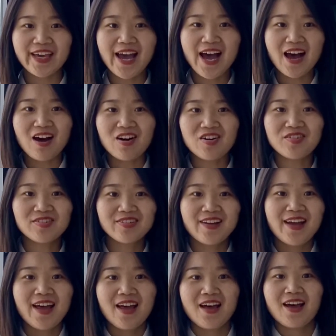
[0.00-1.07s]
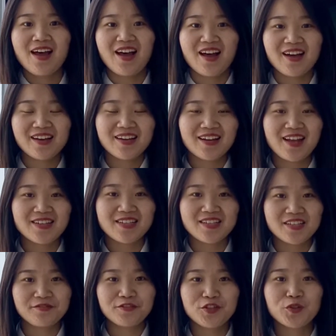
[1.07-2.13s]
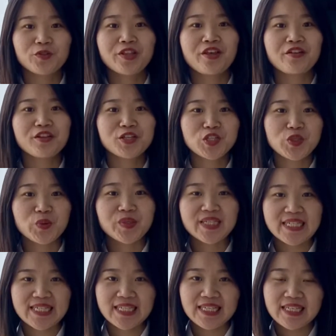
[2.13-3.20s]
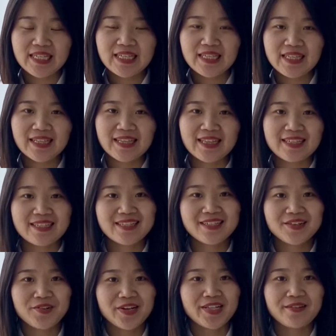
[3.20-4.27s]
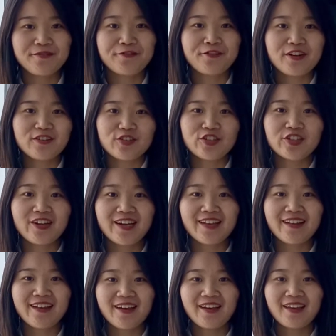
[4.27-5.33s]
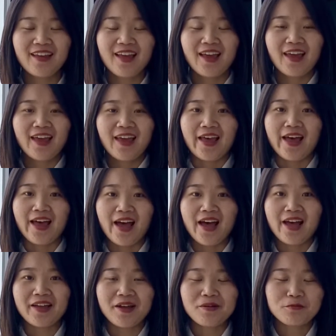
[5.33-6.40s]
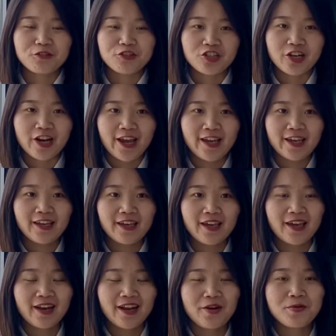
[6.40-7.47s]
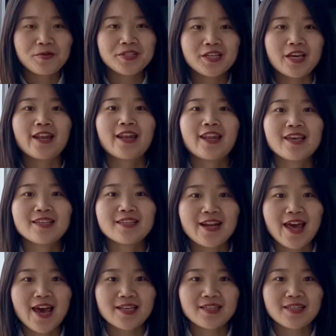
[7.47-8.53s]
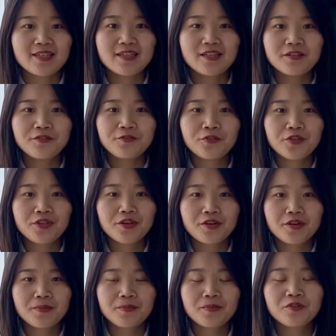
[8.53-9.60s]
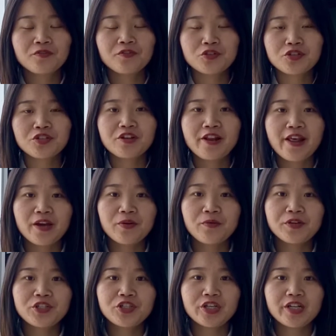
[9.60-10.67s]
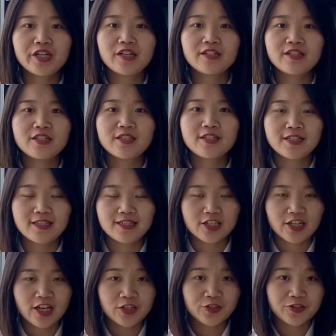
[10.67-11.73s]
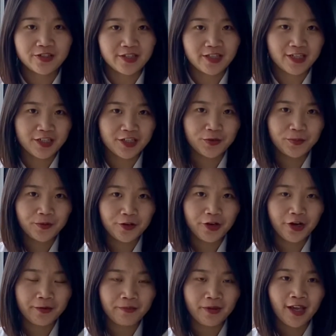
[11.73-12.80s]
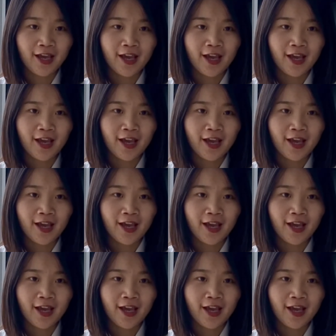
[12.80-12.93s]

Hao, uh, classes of 2020. This is great from China. Uh, I'm Jay, and I was in Leeds last year for the Professional Language and Intercultural Studies program.